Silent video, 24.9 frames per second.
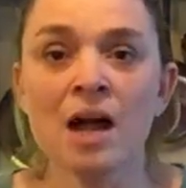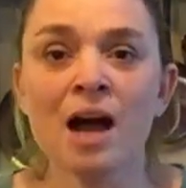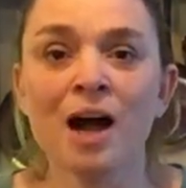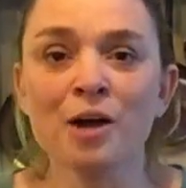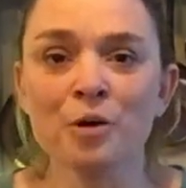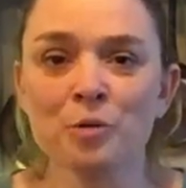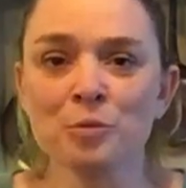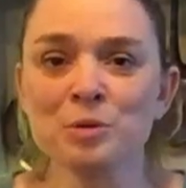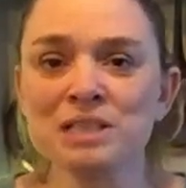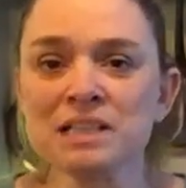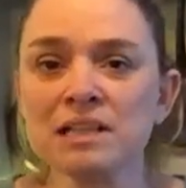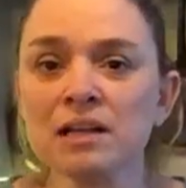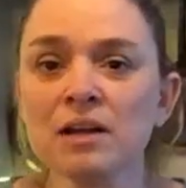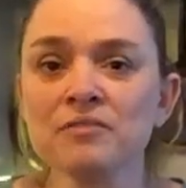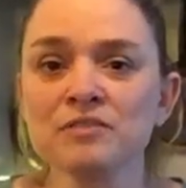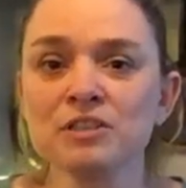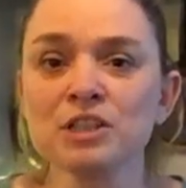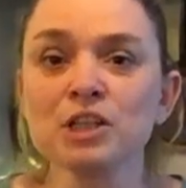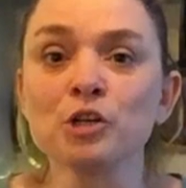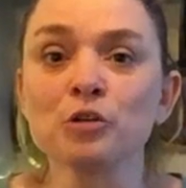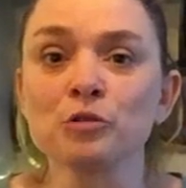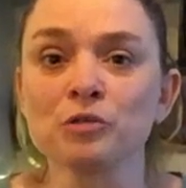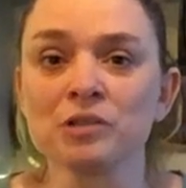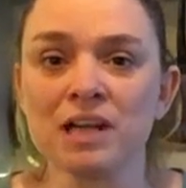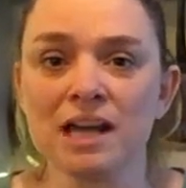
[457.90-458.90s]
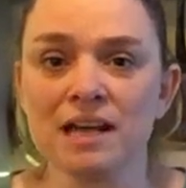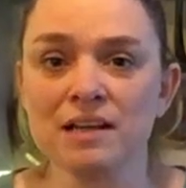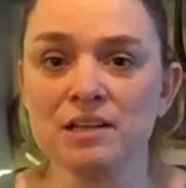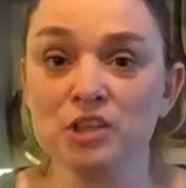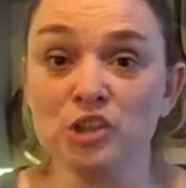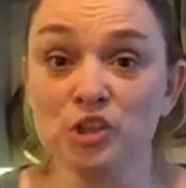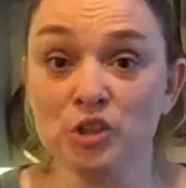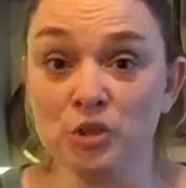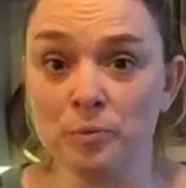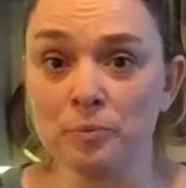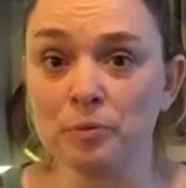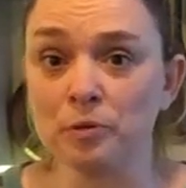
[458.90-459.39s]
I always love to
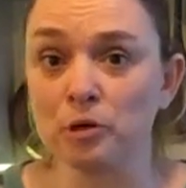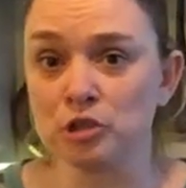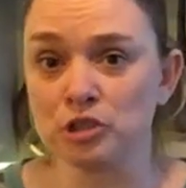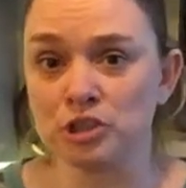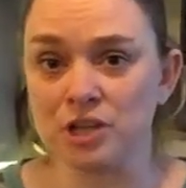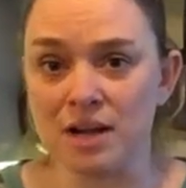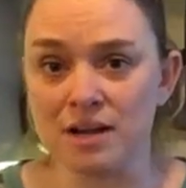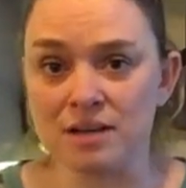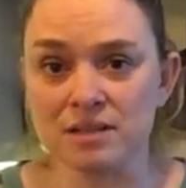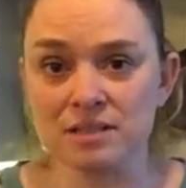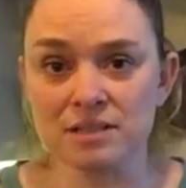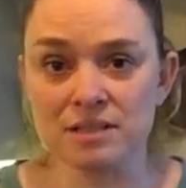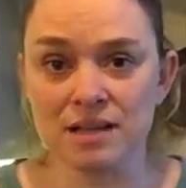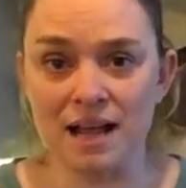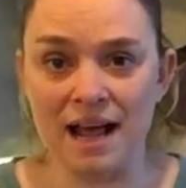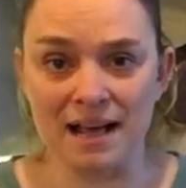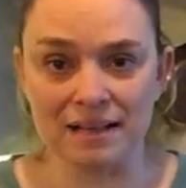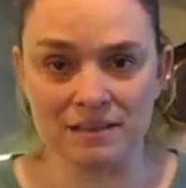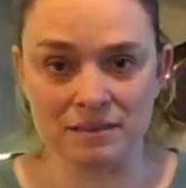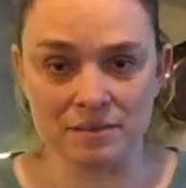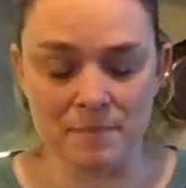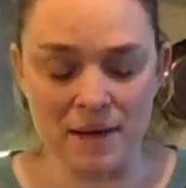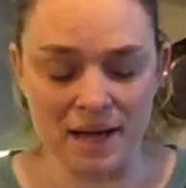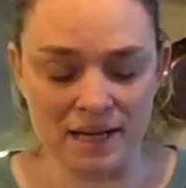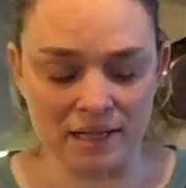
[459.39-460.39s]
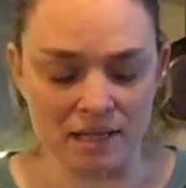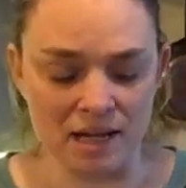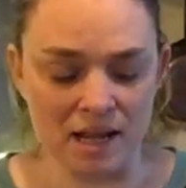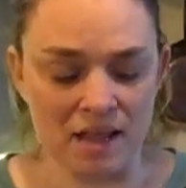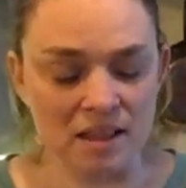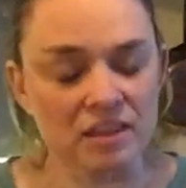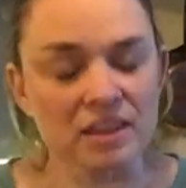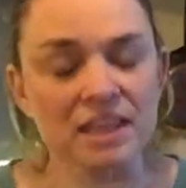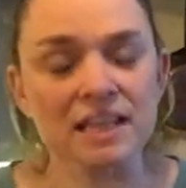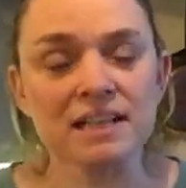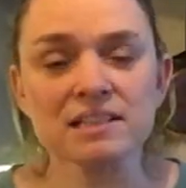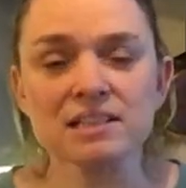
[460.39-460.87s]
create new projects at the Manor
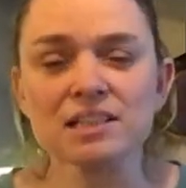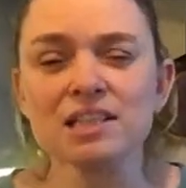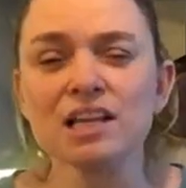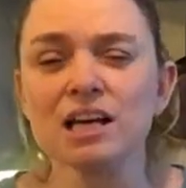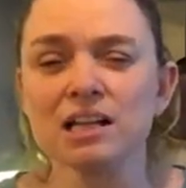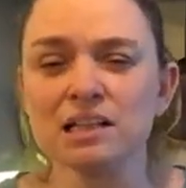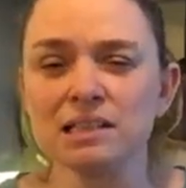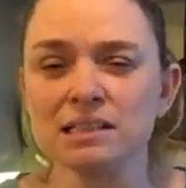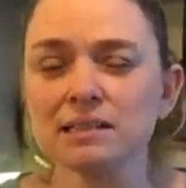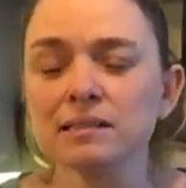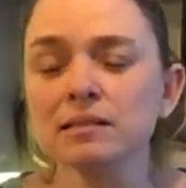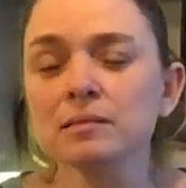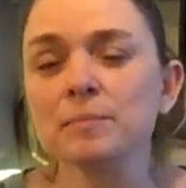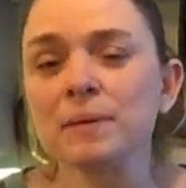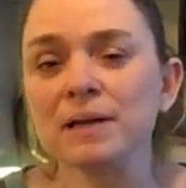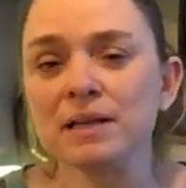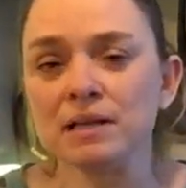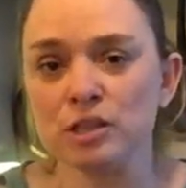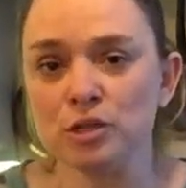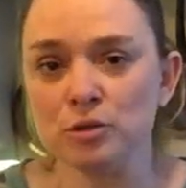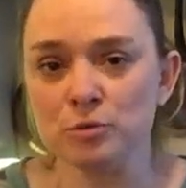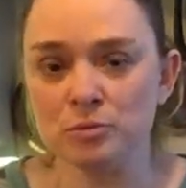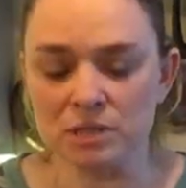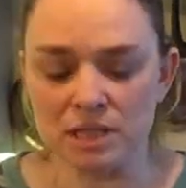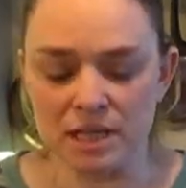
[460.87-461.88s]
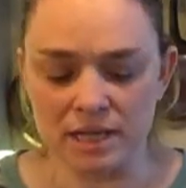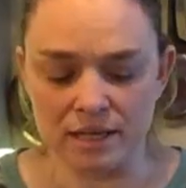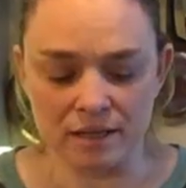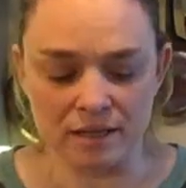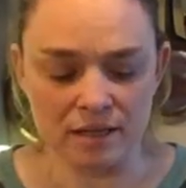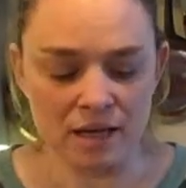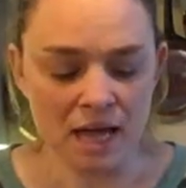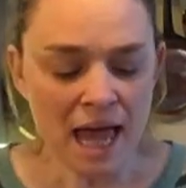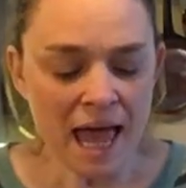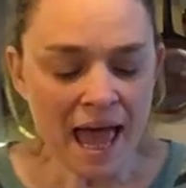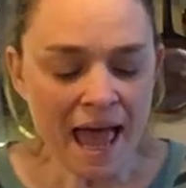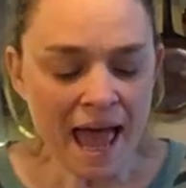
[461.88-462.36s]
and things that are a little bit
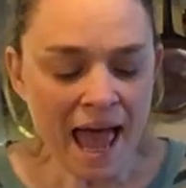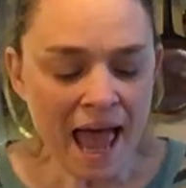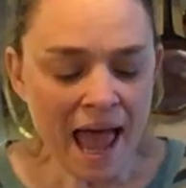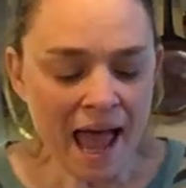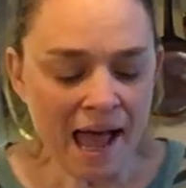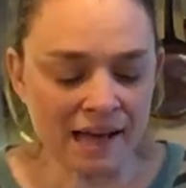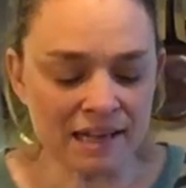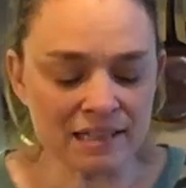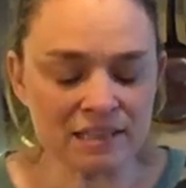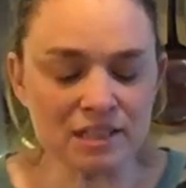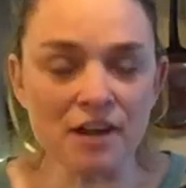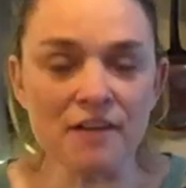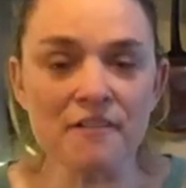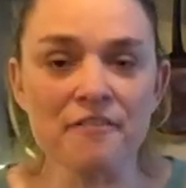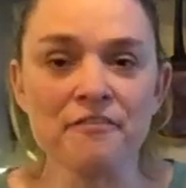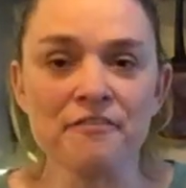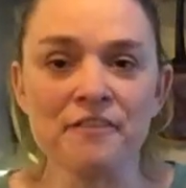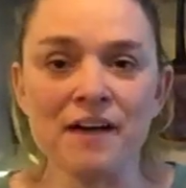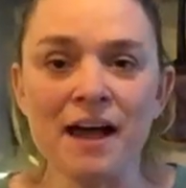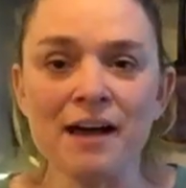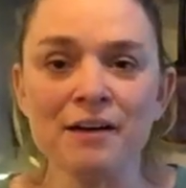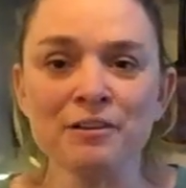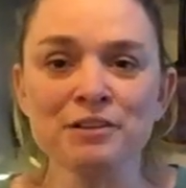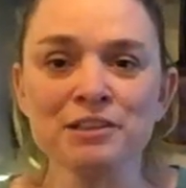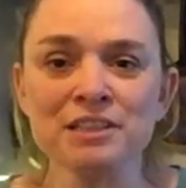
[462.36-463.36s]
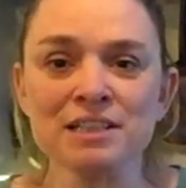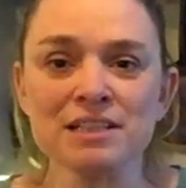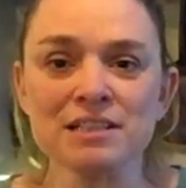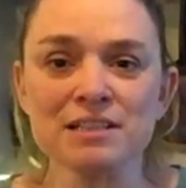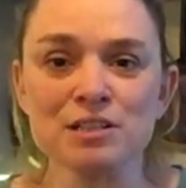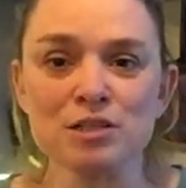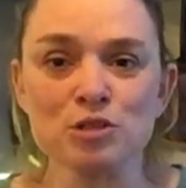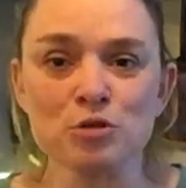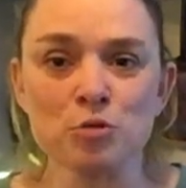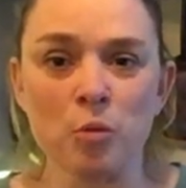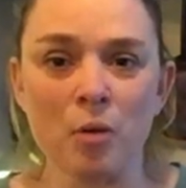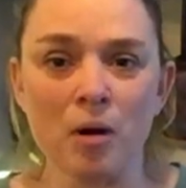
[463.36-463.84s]
unique. And I found
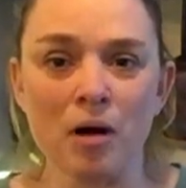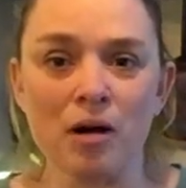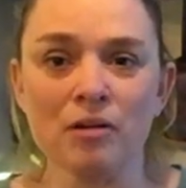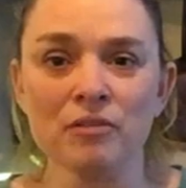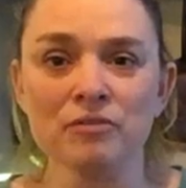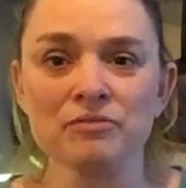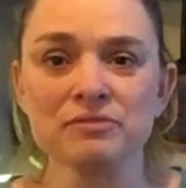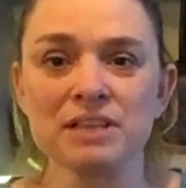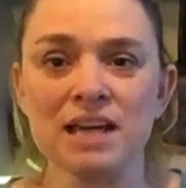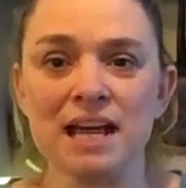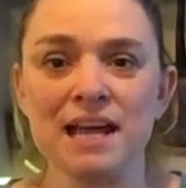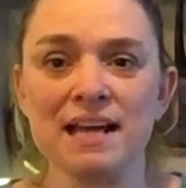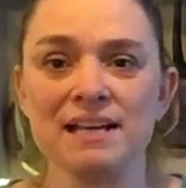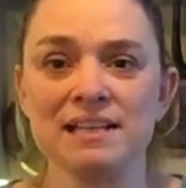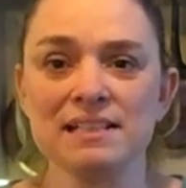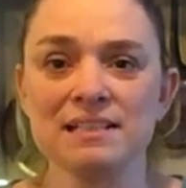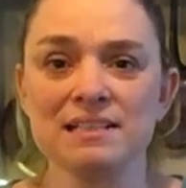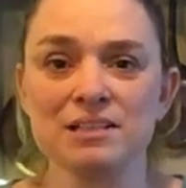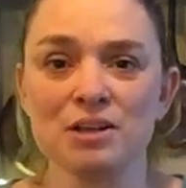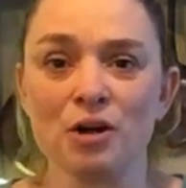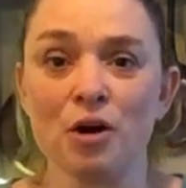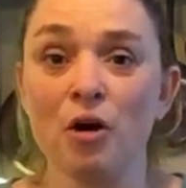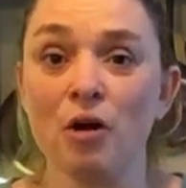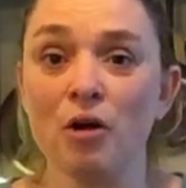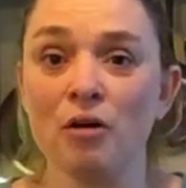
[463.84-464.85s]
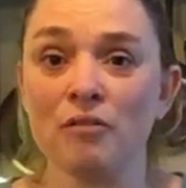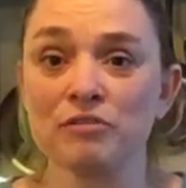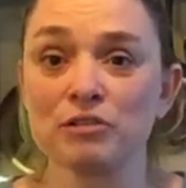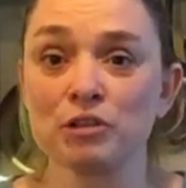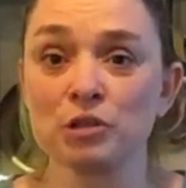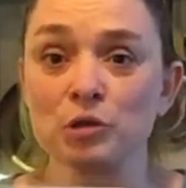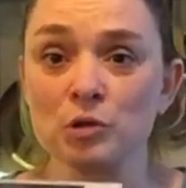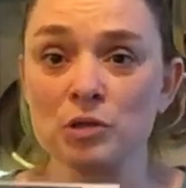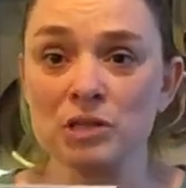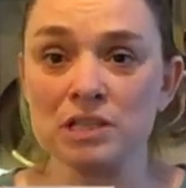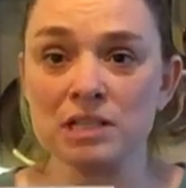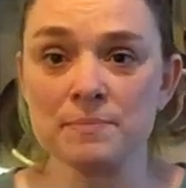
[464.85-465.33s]
this 12 Days of
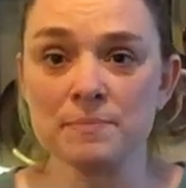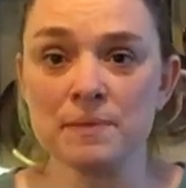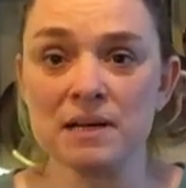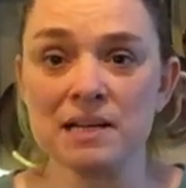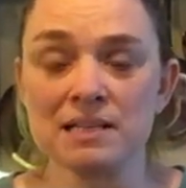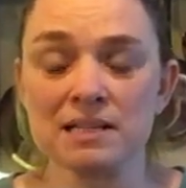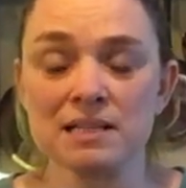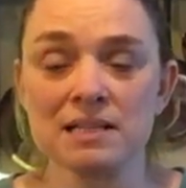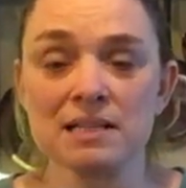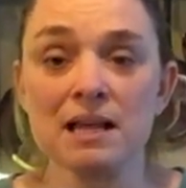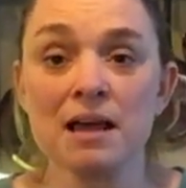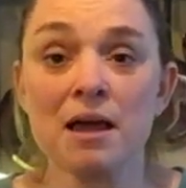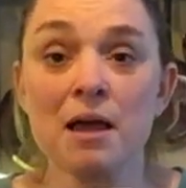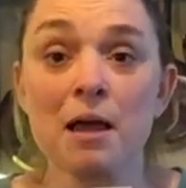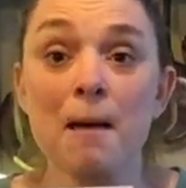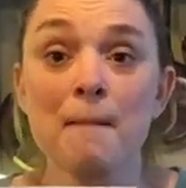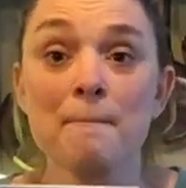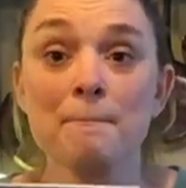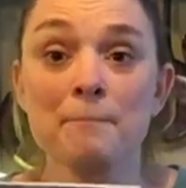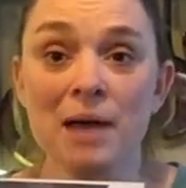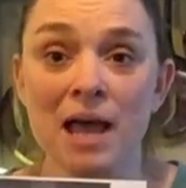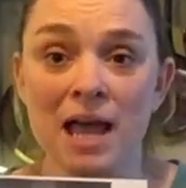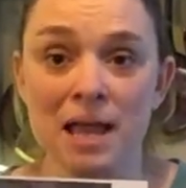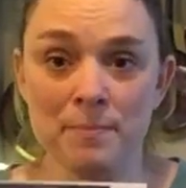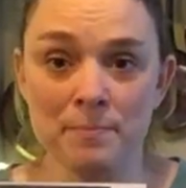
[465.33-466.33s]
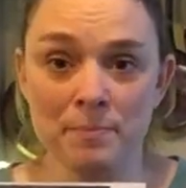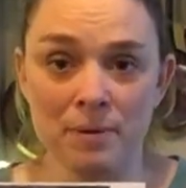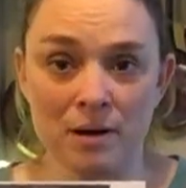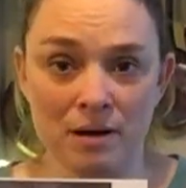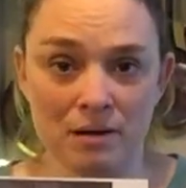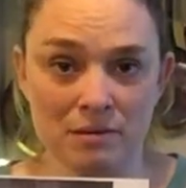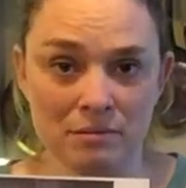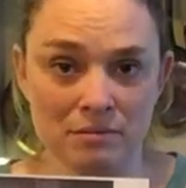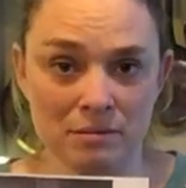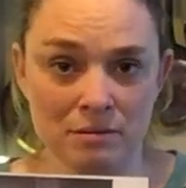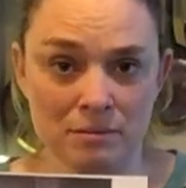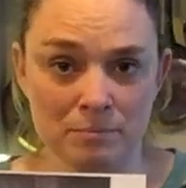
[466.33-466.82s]
Christmas
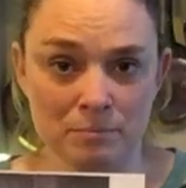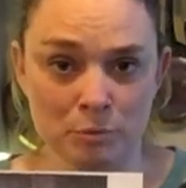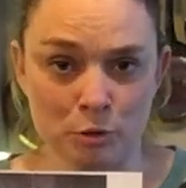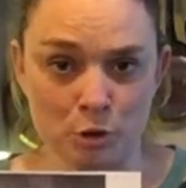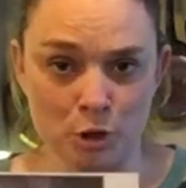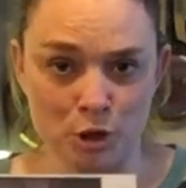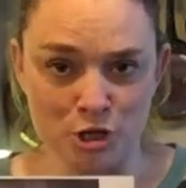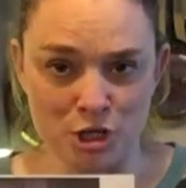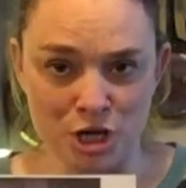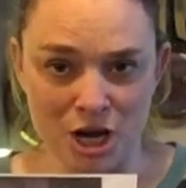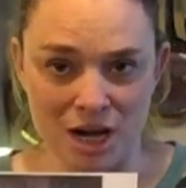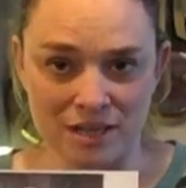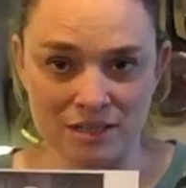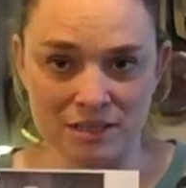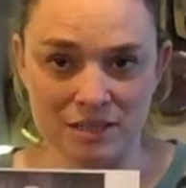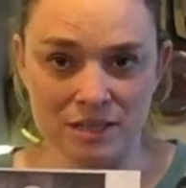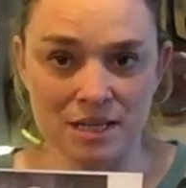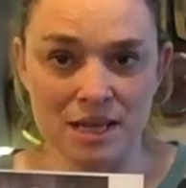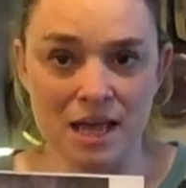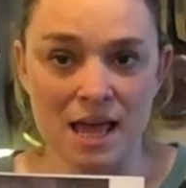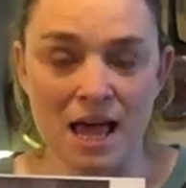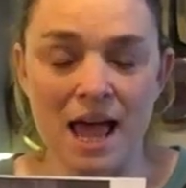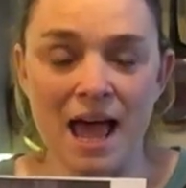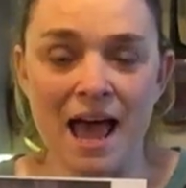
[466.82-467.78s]
paper project.